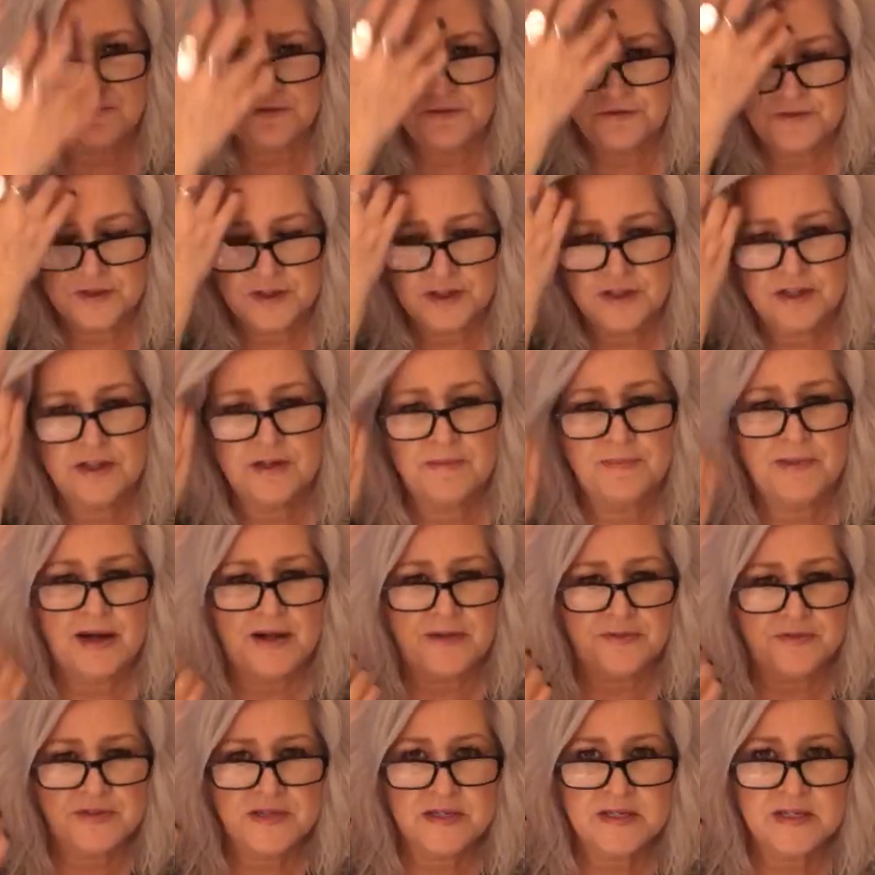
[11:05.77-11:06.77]
feel
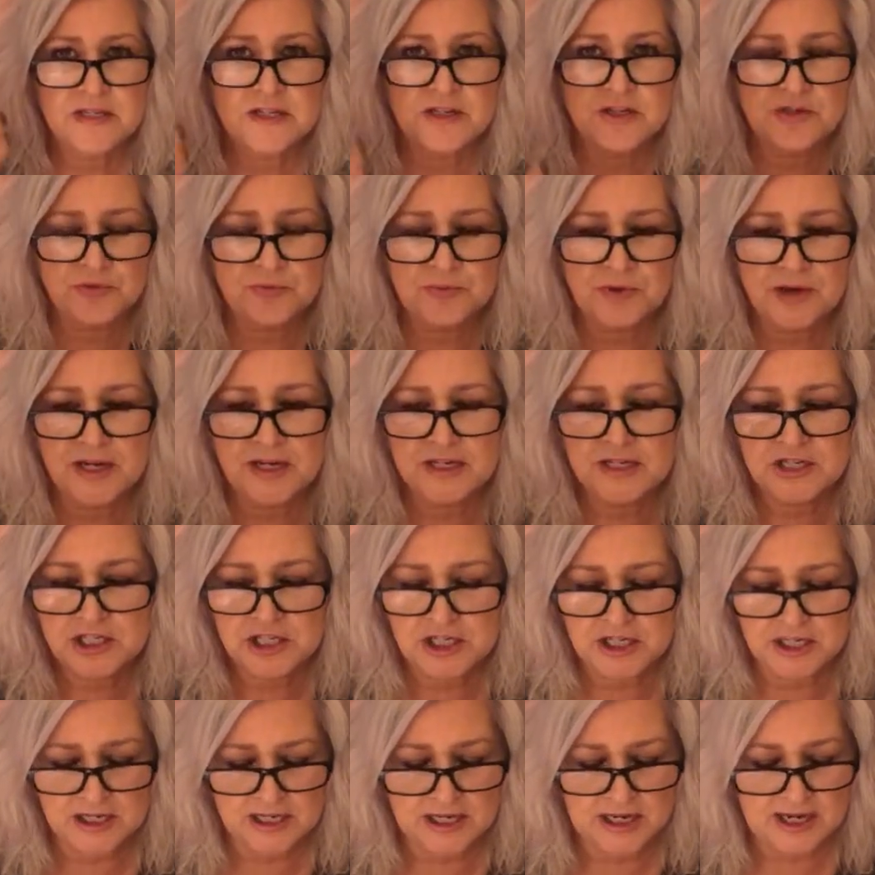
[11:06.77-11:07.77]
about this
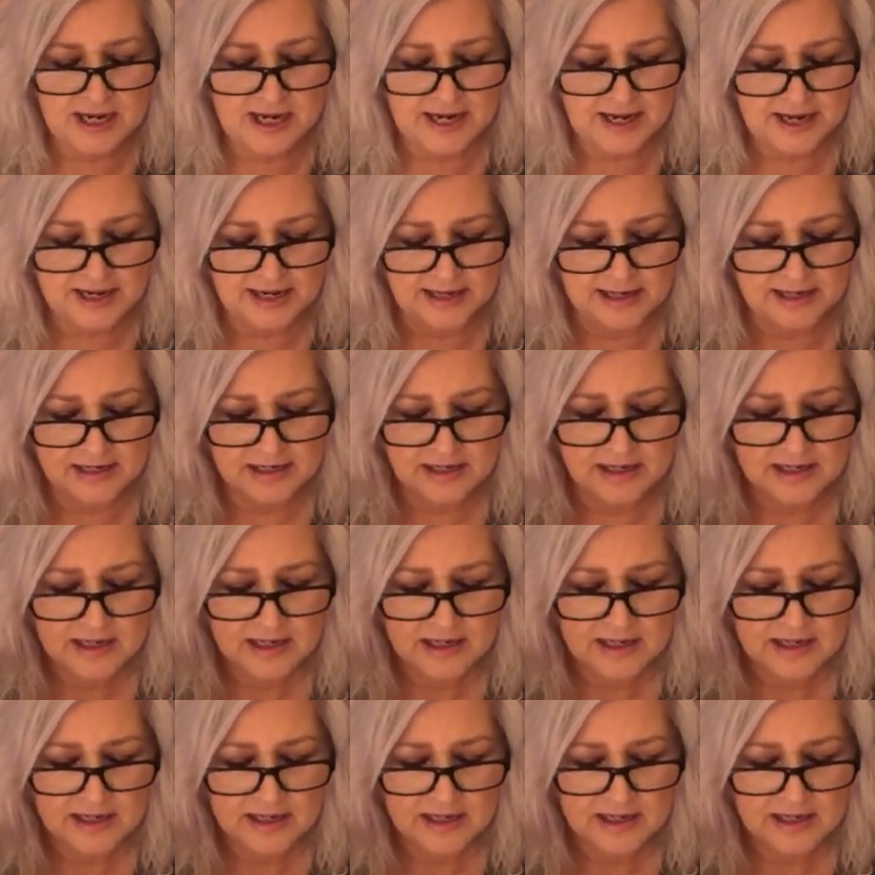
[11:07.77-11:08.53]
situation, and